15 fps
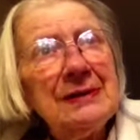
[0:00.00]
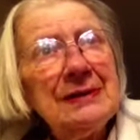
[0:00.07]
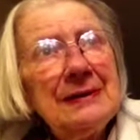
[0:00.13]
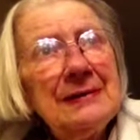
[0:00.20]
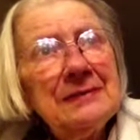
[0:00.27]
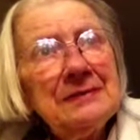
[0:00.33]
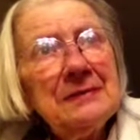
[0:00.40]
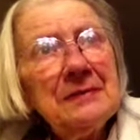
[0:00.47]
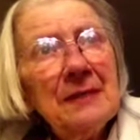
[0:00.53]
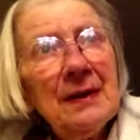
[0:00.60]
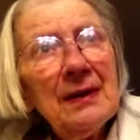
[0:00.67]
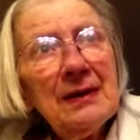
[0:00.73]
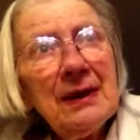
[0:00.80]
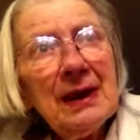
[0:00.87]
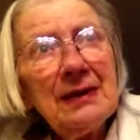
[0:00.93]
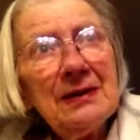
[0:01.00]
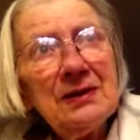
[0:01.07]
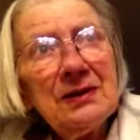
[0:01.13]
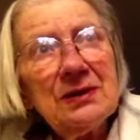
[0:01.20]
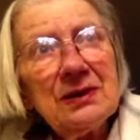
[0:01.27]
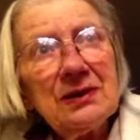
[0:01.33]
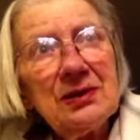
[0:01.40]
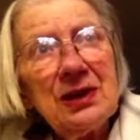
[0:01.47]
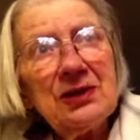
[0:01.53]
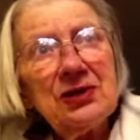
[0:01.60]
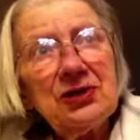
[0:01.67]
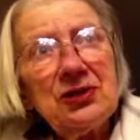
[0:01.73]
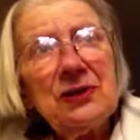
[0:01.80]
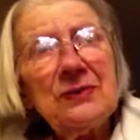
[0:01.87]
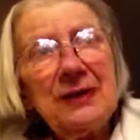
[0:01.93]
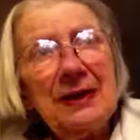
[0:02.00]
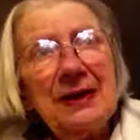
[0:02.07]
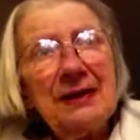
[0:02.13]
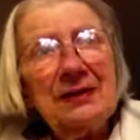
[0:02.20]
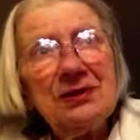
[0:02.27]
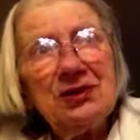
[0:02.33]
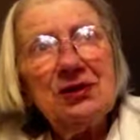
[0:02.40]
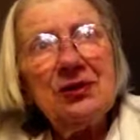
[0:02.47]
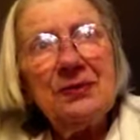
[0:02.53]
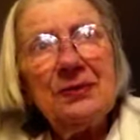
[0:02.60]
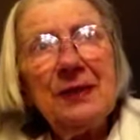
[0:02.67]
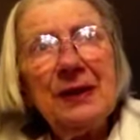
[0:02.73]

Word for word: That should, should be pretty should easy be, for them. Should